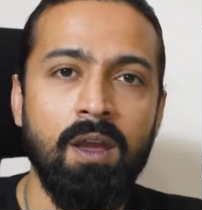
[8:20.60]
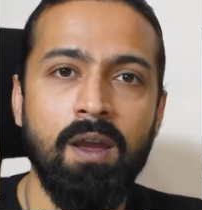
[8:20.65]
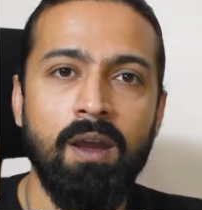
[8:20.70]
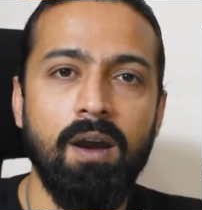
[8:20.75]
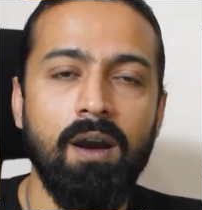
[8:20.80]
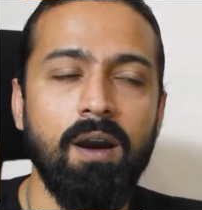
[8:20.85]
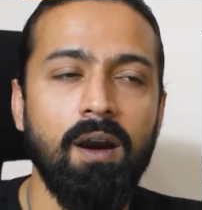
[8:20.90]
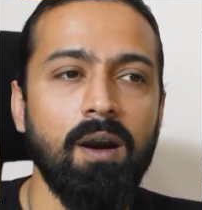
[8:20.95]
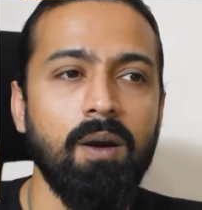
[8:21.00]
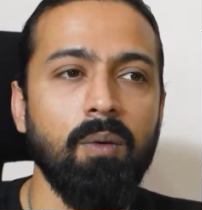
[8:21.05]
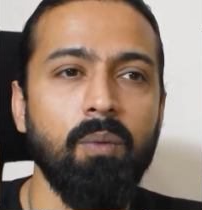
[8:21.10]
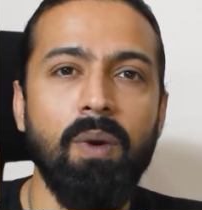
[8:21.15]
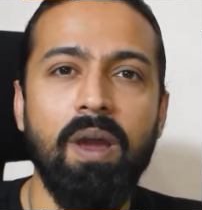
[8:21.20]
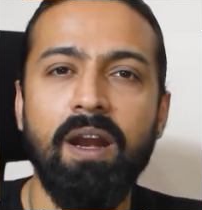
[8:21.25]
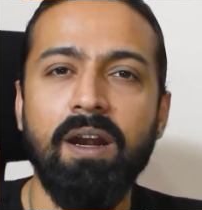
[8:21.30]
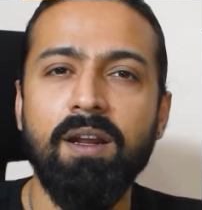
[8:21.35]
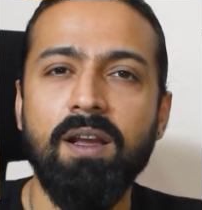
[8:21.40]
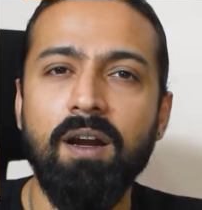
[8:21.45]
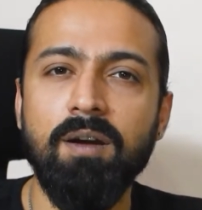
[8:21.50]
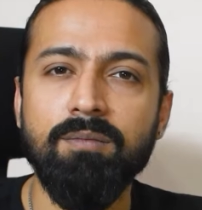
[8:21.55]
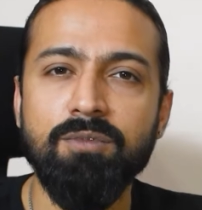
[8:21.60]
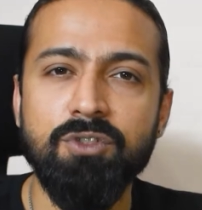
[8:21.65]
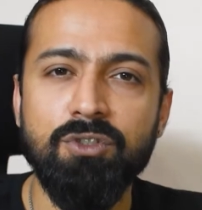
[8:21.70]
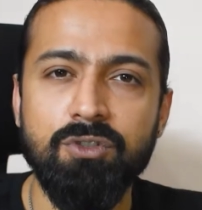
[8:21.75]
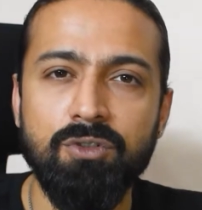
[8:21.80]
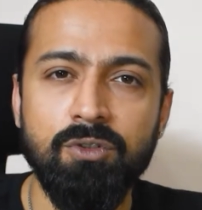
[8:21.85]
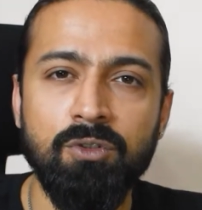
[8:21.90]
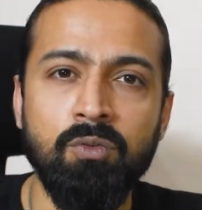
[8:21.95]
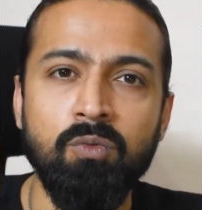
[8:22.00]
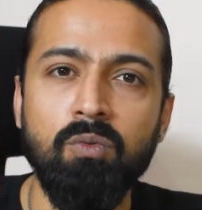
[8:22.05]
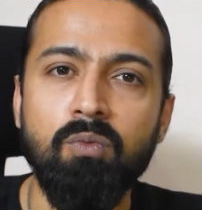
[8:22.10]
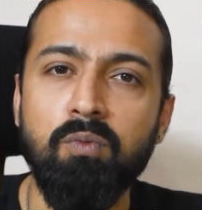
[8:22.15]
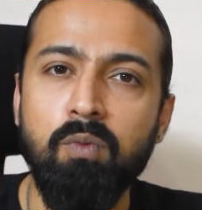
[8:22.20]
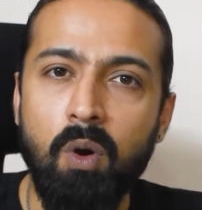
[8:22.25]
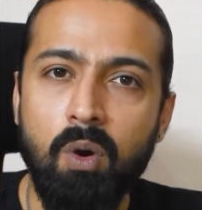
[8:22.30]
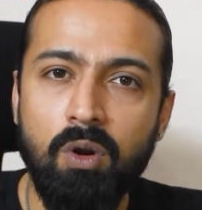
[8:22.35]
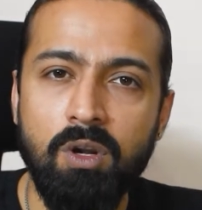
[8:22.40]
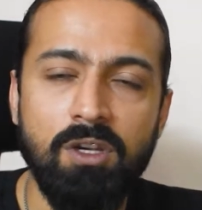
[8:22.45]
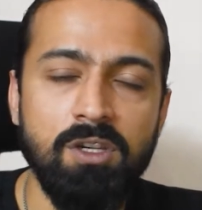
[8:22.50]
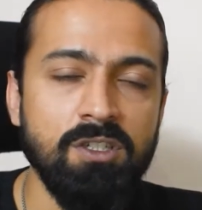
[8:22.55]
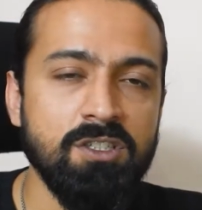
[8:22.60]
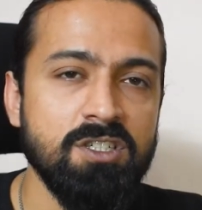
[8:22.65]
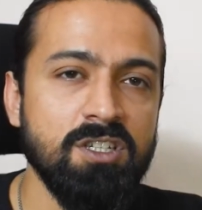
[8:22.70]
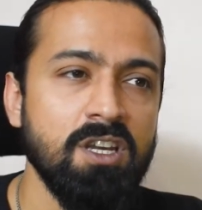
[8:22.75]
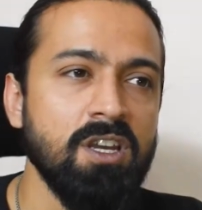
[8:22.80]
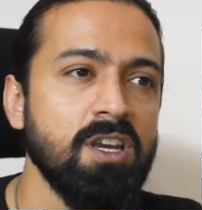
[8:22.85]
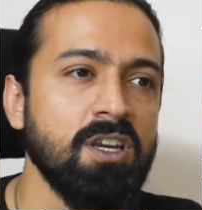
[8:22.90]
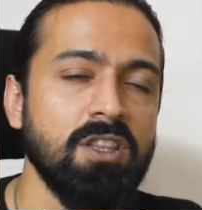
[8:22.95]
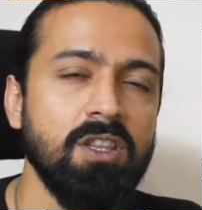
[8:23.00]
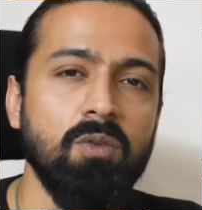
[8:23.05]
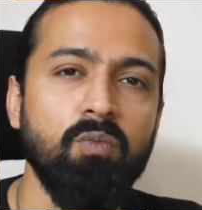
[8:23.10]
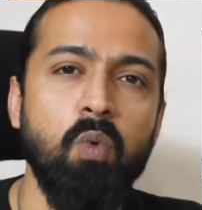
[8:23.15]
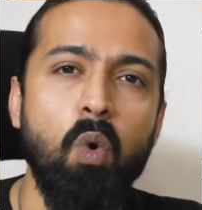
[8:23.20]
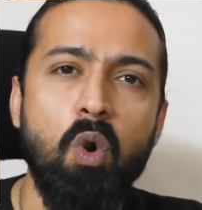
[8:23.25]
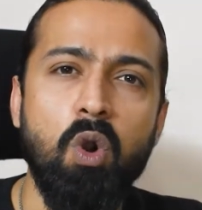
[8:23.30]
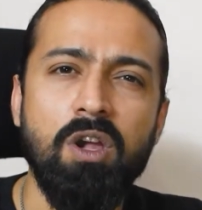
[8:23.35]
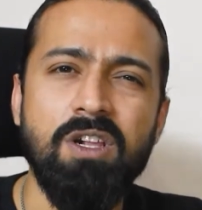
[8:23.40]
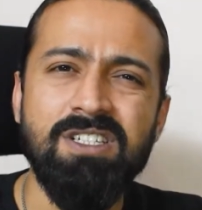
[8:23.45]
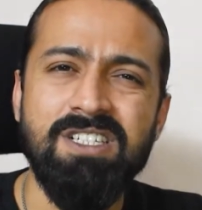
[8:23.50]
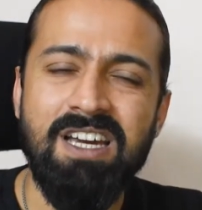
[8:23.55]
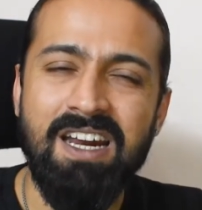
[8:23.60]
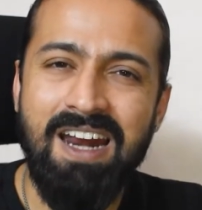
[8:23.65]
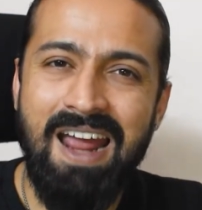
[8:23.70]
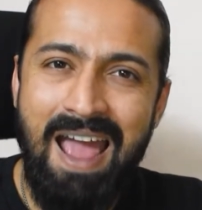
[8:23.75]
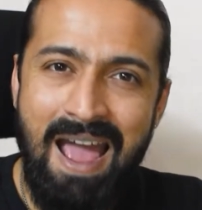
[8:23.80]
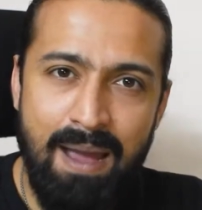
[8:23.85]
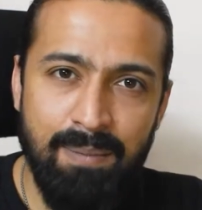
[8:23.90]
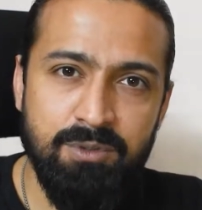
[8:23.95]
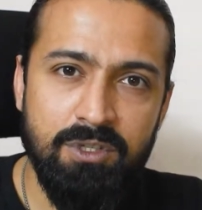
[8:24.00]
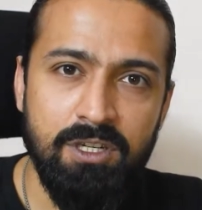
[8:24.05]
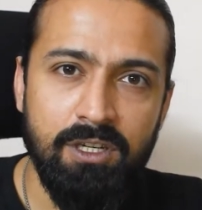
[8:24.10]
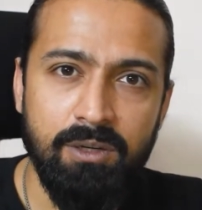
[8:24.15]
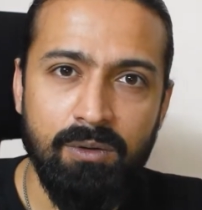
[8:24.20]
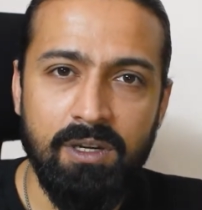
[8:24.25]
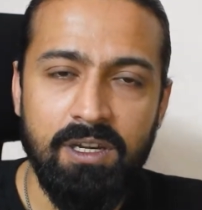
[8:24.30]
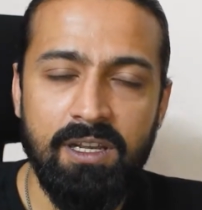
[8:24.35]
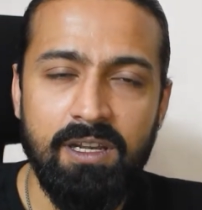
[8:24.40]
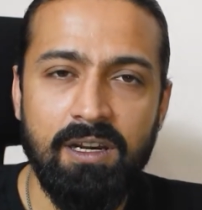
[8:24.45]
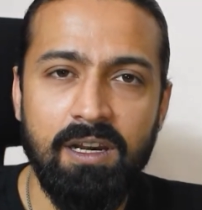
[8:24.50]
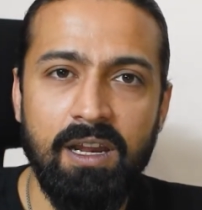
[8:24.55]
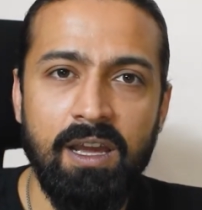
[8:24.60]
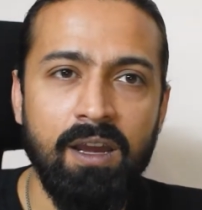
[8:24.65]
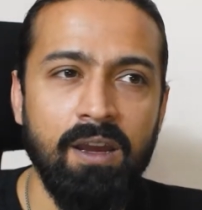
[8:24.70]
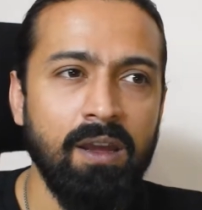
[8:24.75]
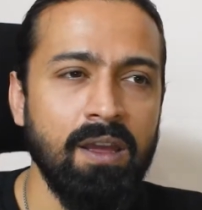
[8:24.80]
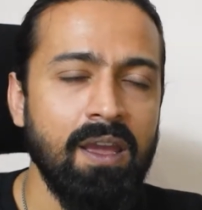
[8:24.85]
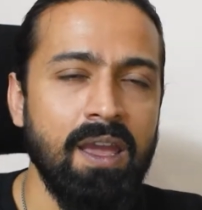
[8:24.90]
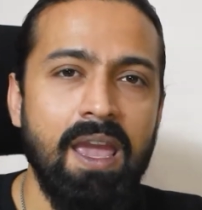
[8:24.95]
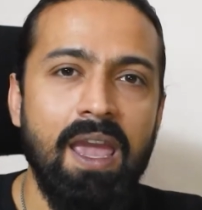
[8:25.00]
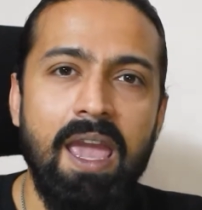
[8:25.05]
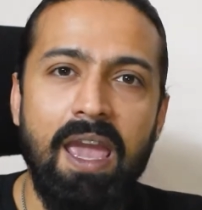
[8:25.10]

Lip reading: When it comes to vocals, the vocals are absolutely clear.